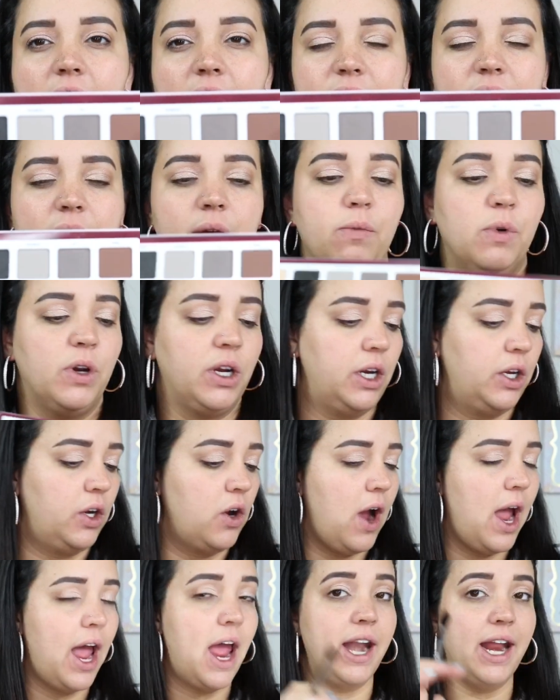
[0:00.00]
And then we're gonna
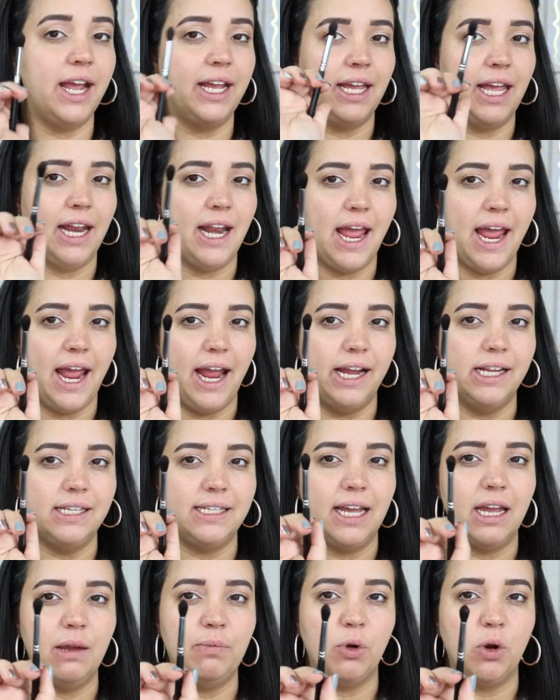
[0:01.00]
go ahead and get a
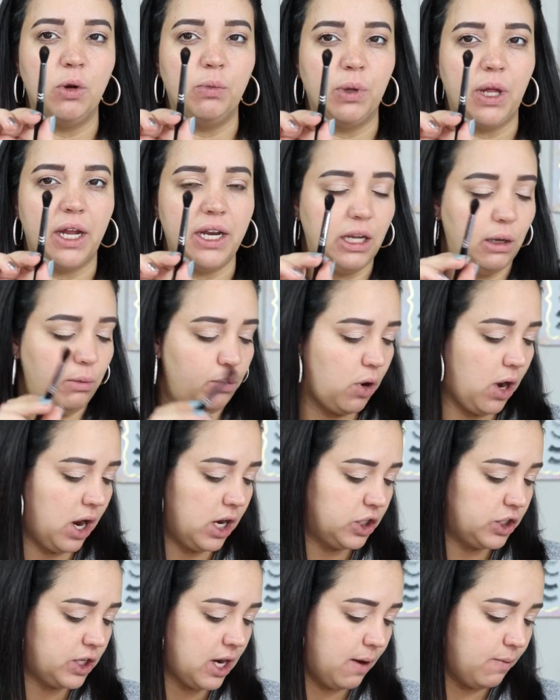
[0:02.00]
tapered blending
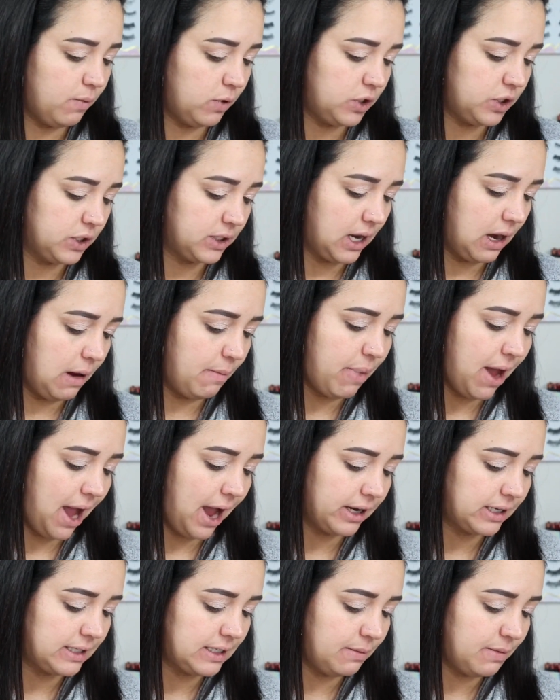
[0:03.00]
brush, and we're just gonna
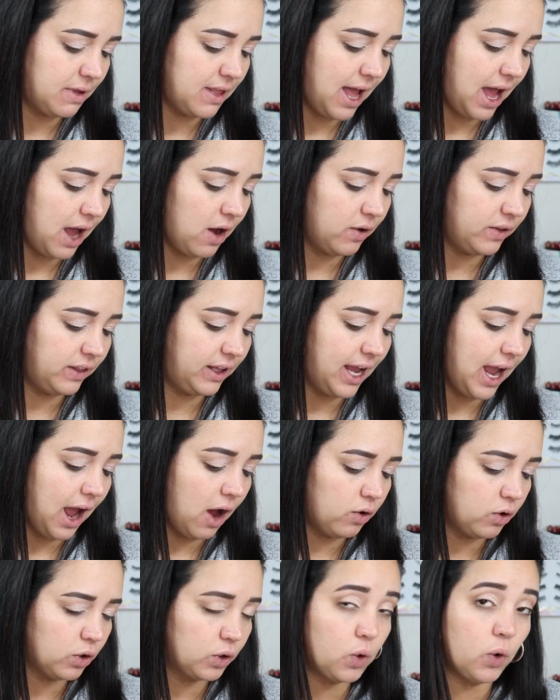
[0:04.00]
pack some of that on the
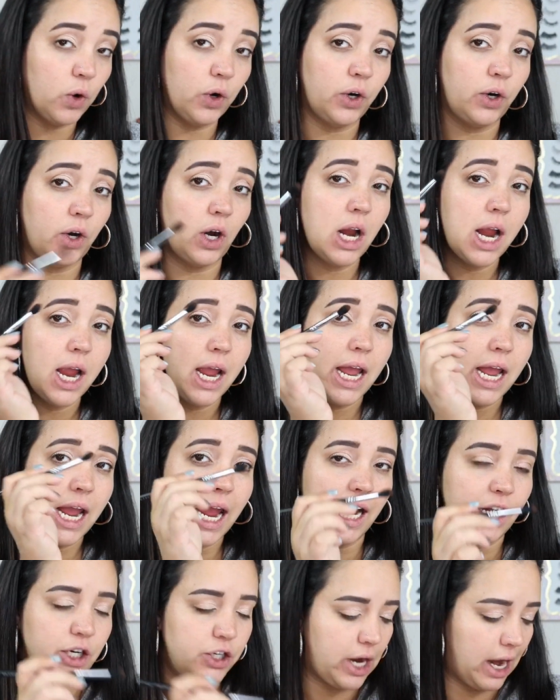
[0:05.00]
outer corner
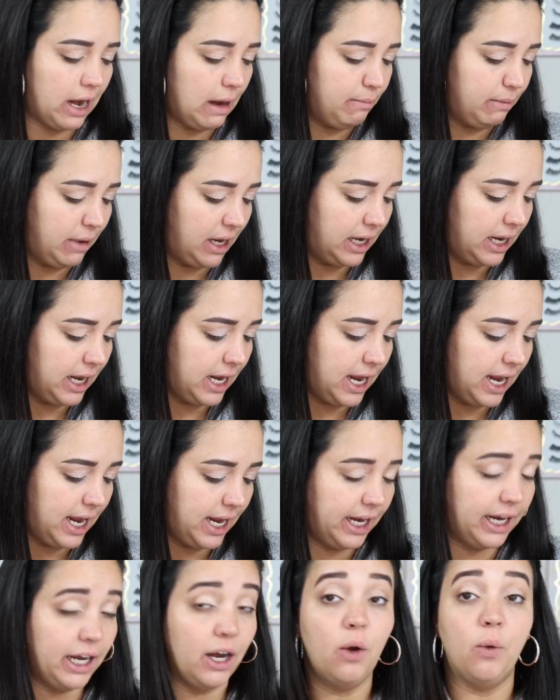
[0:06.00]
and try to meet it
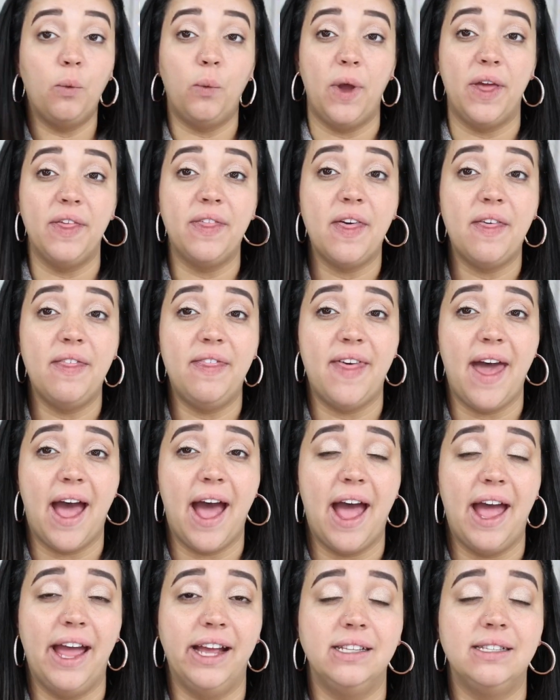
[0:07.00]
in with
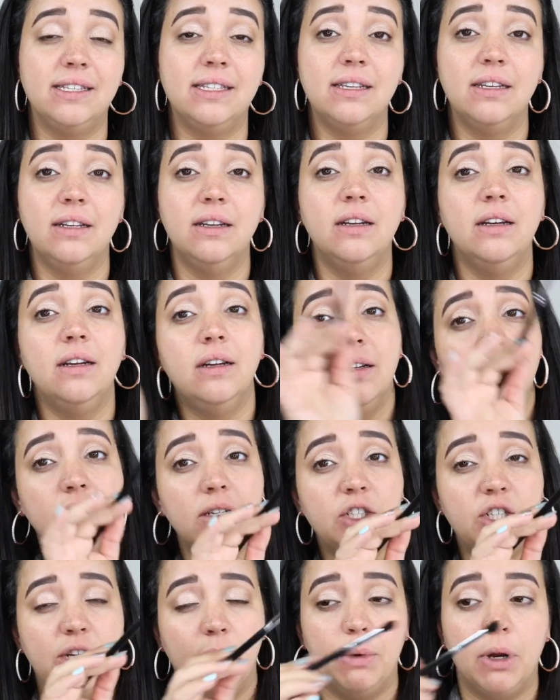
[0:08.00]
that
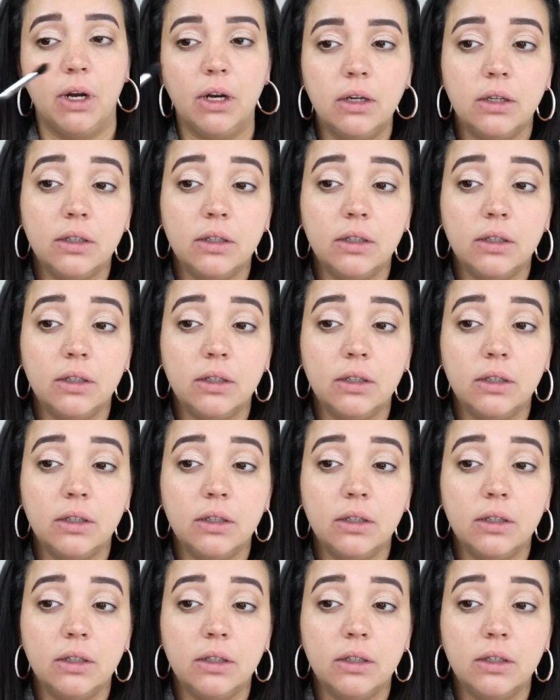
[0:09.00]
shimmer.